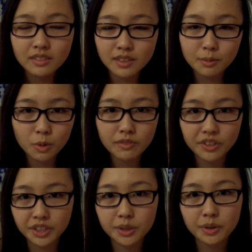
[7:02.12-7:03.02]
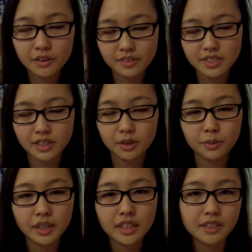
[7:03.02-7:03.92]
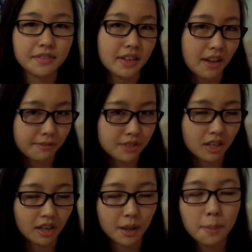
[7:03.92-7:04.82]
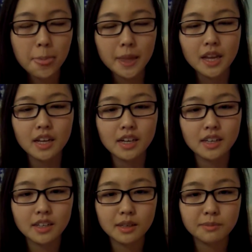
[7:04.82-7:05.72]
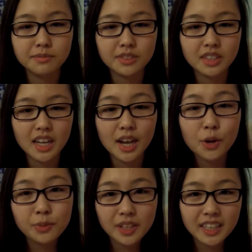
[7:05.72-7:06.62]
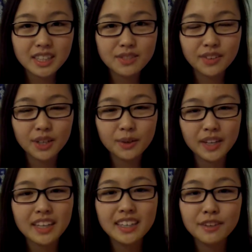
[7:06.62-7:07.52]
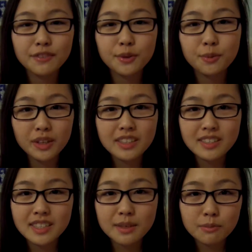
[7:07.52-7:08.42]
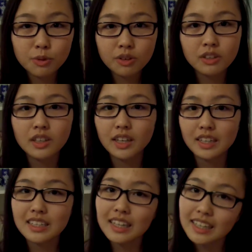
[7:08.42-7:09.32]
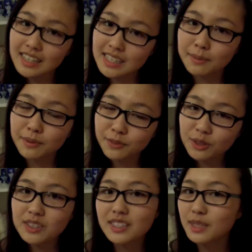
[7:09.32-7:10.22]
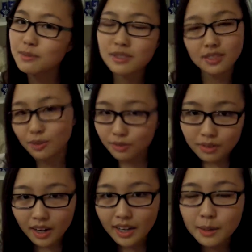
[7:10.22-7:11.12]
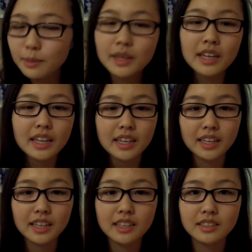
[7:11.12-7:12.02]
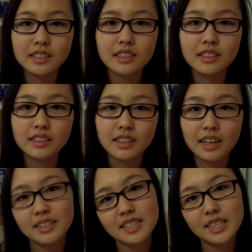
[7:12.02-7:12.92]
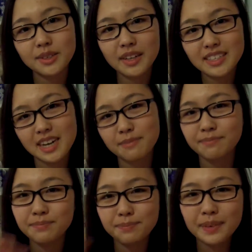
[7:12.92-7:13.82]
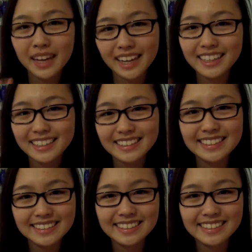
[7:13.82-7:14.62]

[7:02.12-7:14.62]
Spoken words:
than one video every single week if I have time. I hope you like this video, and if you want to see more, like I said before, subscribe, and I'll see you next time. Bye!